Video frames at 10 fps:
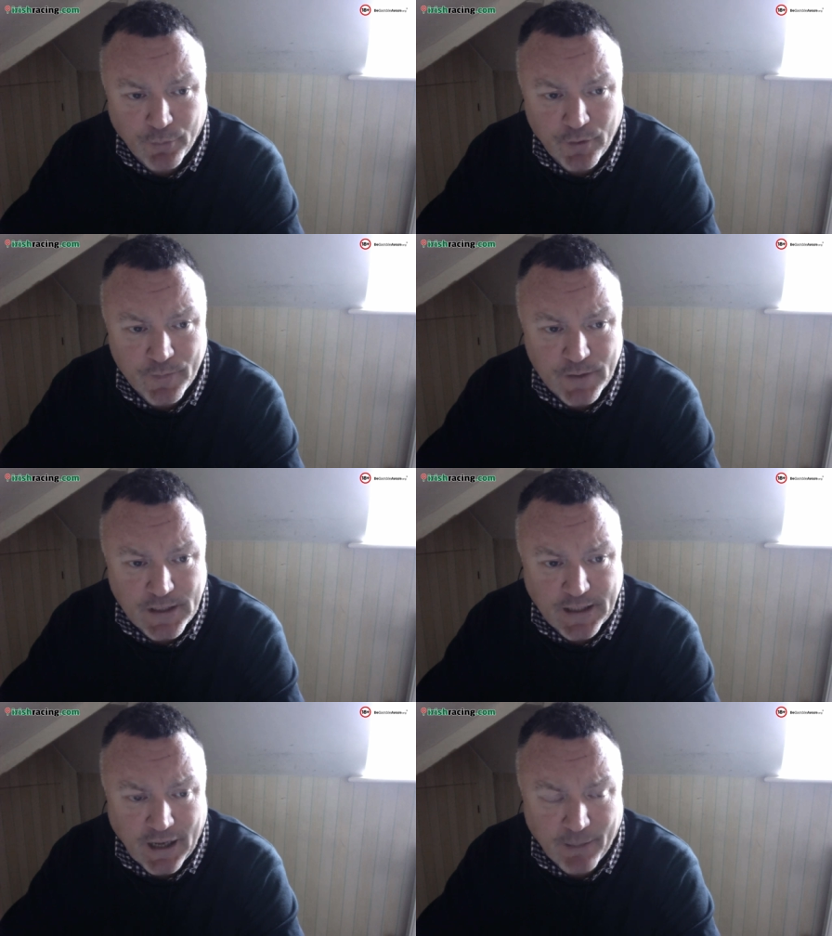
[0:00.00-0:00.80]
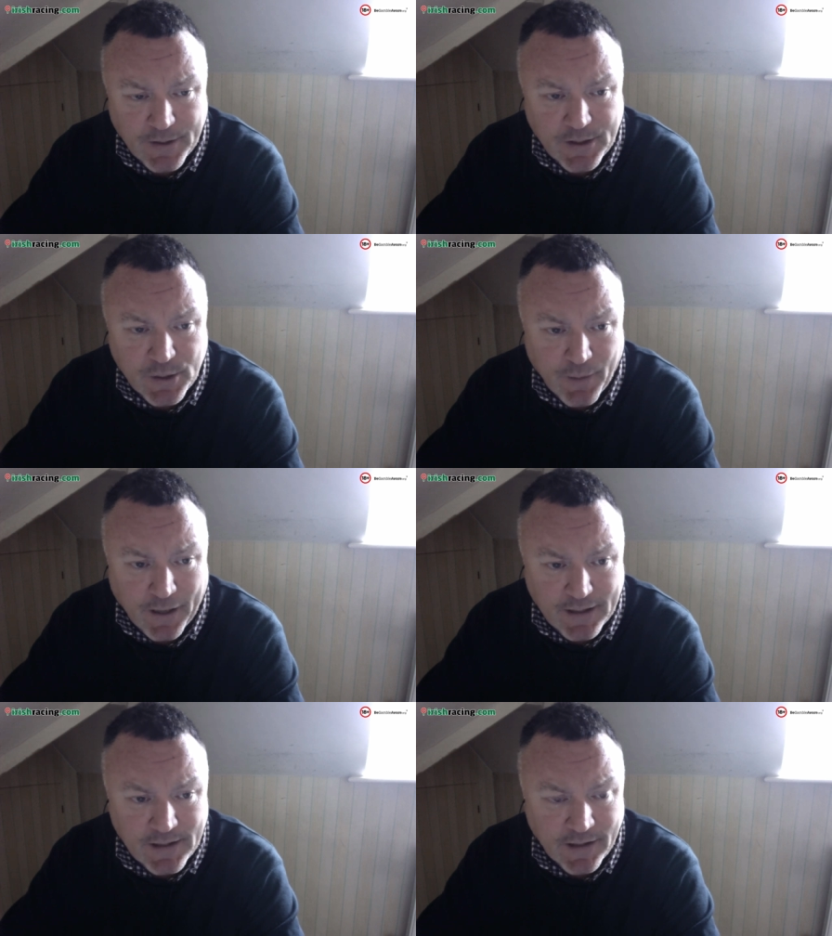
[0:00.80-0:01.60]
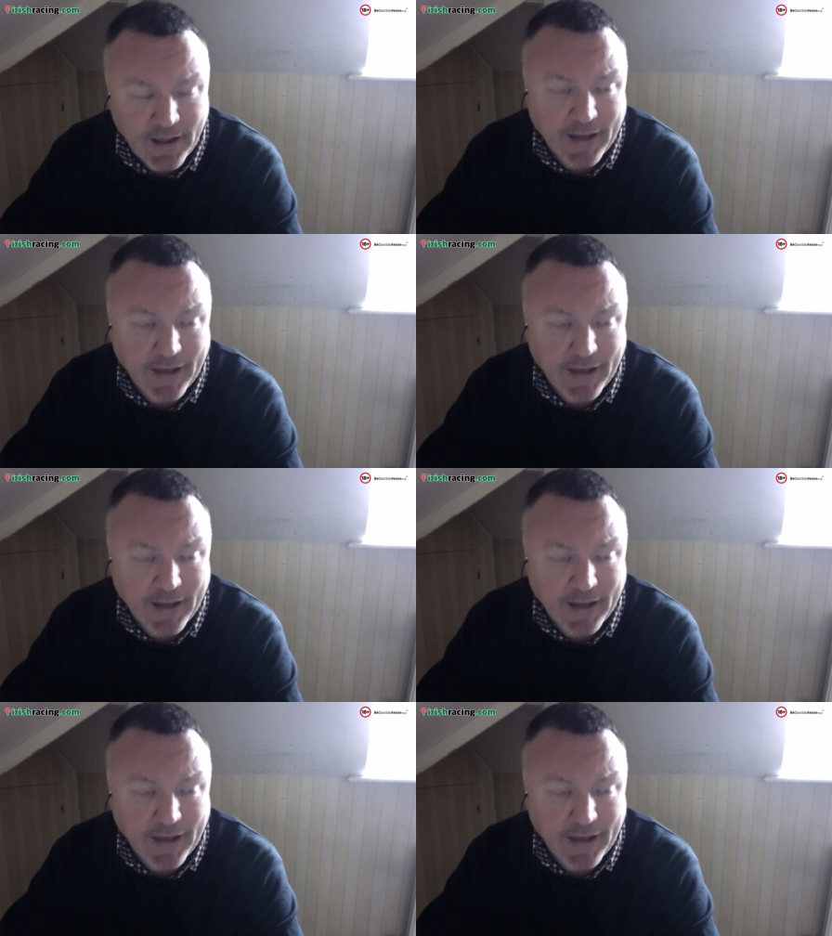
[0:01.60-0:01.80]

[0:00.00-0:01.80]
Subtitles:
more improvement to come, I suspect.